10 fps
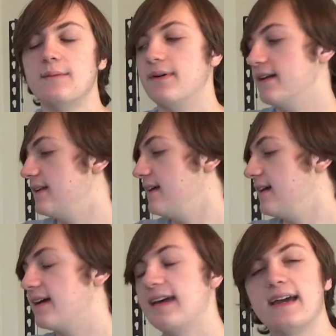But
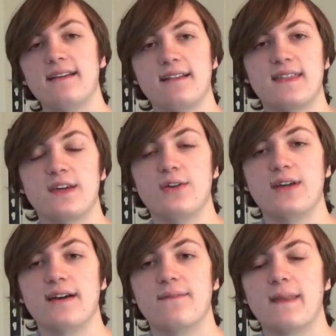again, thank you
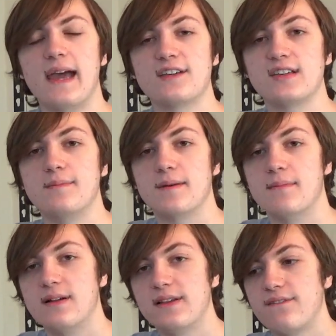to Ashley
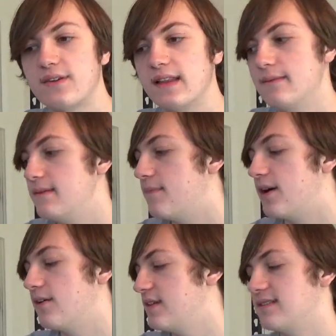McMullen for letting me
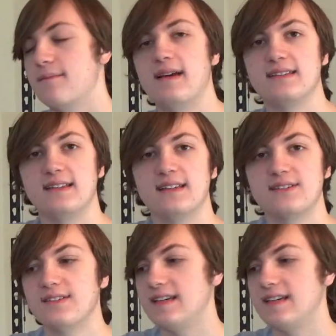borrow this amazing lizard.